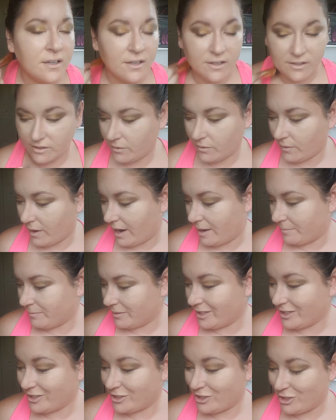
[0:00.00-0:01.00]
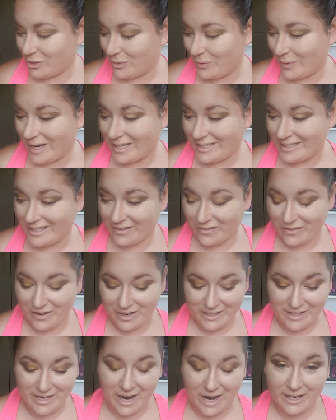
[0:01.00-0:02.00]
So I'm going to do a
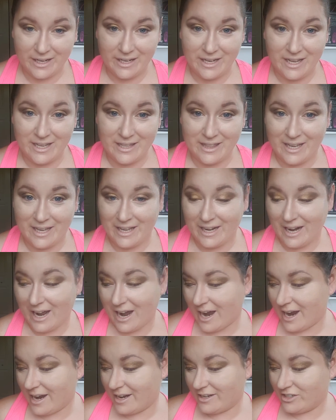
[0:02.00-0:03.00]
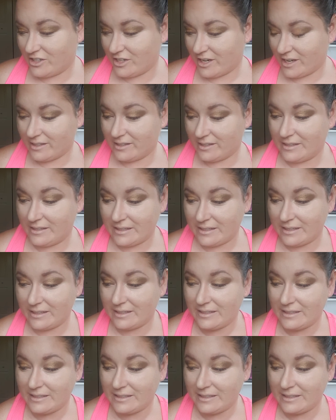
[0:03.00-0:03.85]
different technique that I just